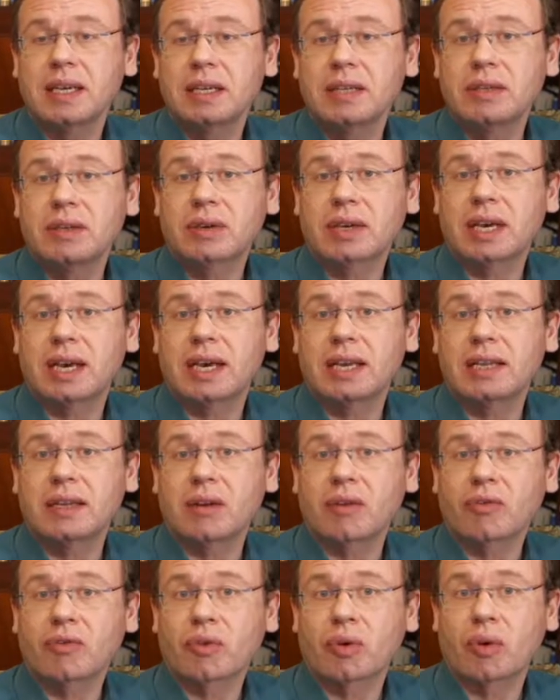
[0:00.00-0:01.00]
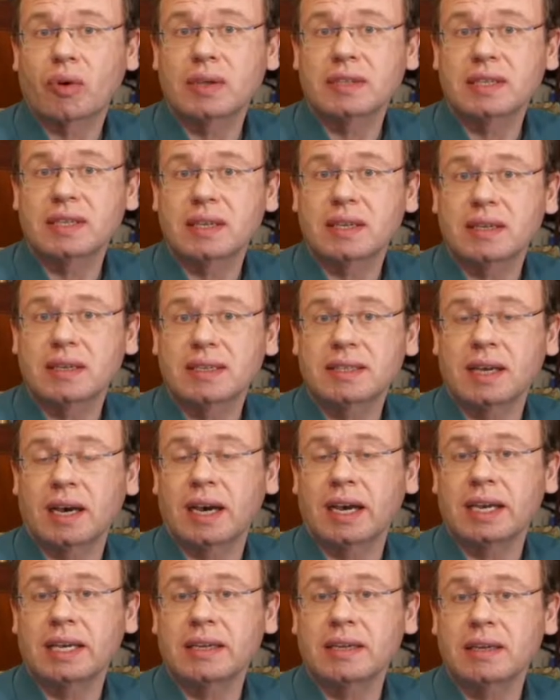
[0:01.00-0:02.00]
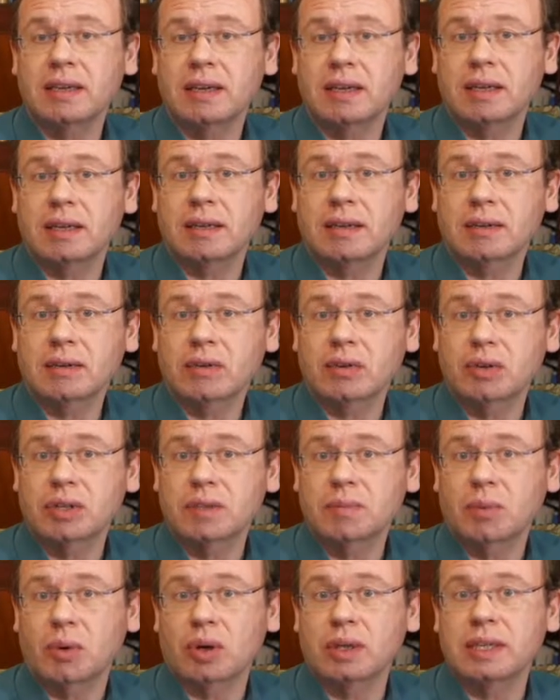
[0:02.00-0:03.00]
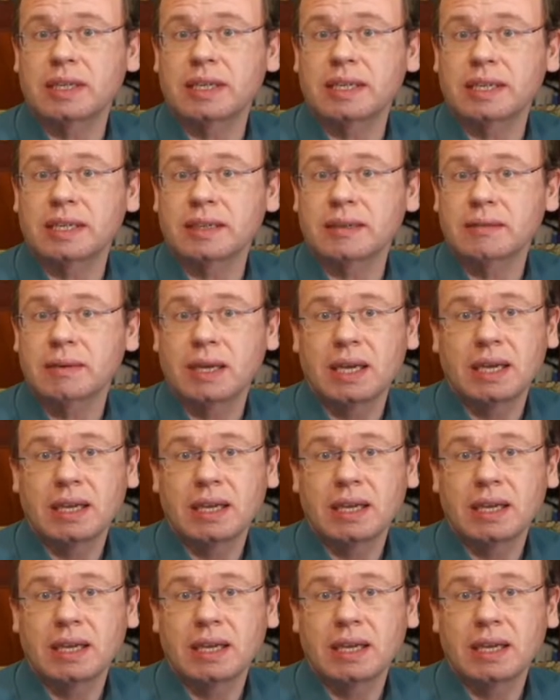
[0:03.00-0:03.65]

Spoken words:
You can of course assign a corresponding